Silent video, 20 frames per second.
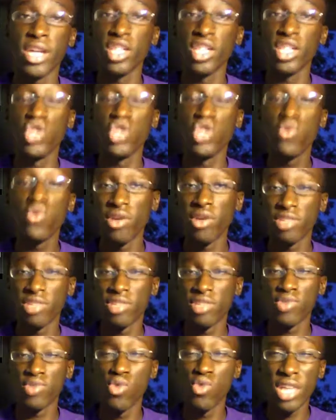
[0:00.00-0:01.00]
a new
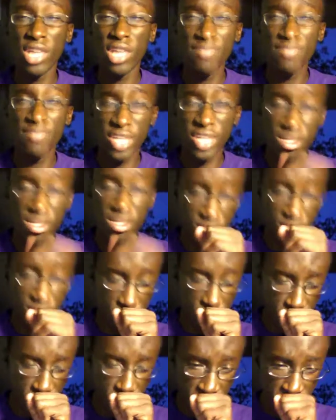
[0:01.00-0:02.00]
USB
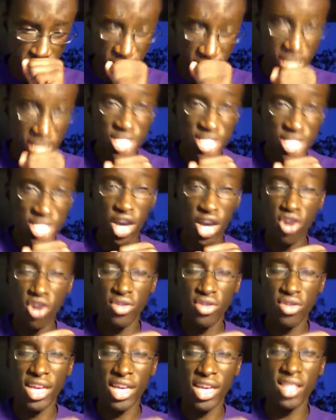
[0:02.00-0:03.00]
dongle
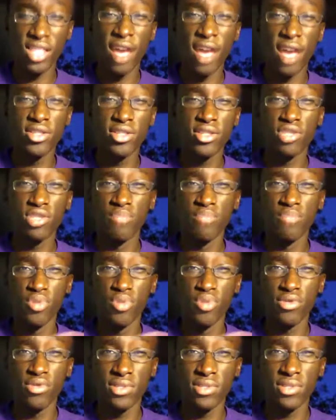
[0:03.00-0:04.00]
that allows you to boot
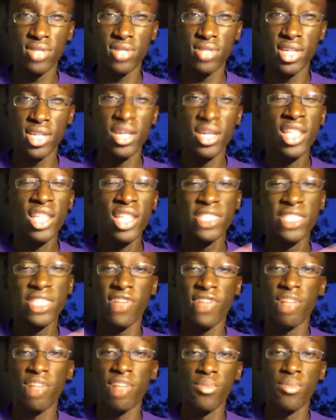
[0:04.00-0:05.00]
to the
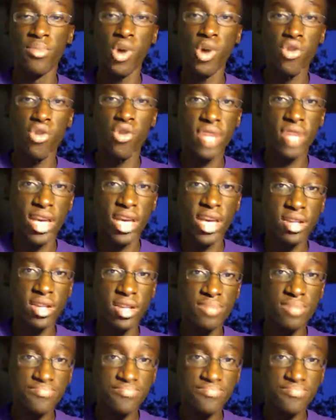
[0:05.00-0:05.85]
developer mode and